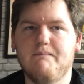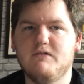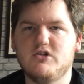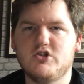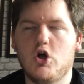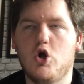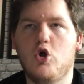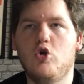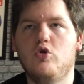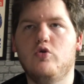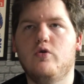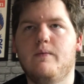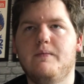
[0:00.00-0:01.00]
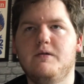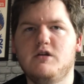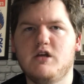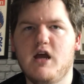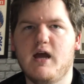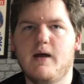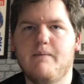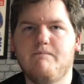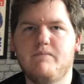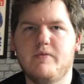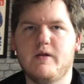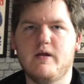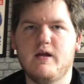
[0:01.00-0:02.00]
So, yeah.
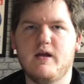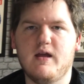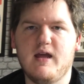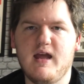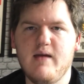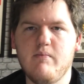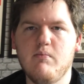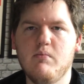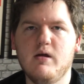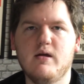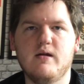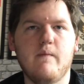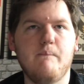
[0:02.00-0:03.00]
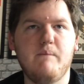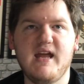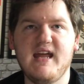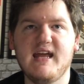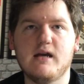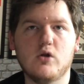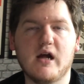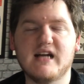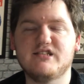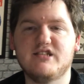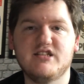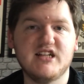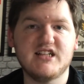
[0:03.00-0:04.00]
Him being like
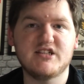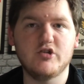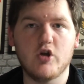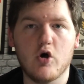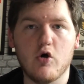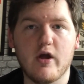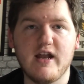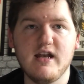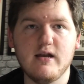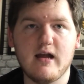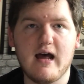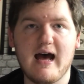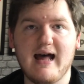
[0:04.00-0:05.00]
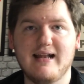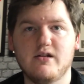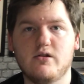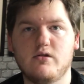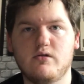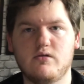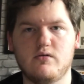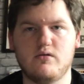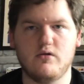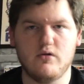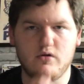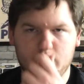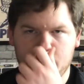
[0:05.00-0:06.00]
6'9" at
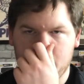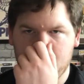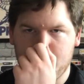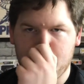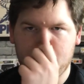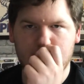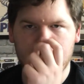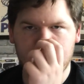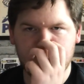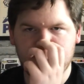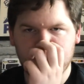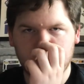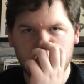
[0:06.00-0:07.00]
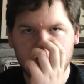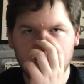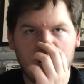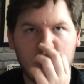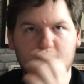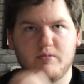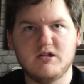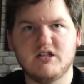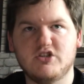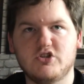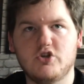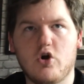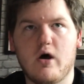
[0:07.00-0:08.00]
the shooting guard
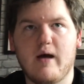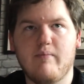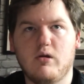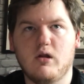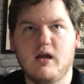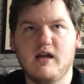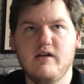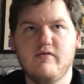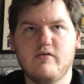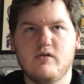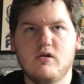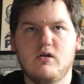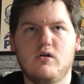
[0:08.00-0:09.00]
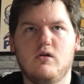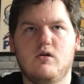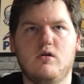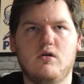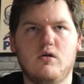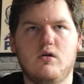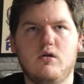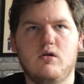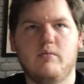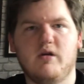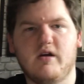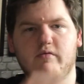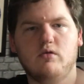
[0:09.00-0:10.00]
position, I believe. Let
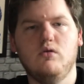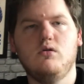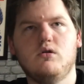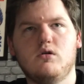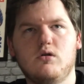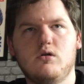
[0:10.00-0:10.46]
me have a look.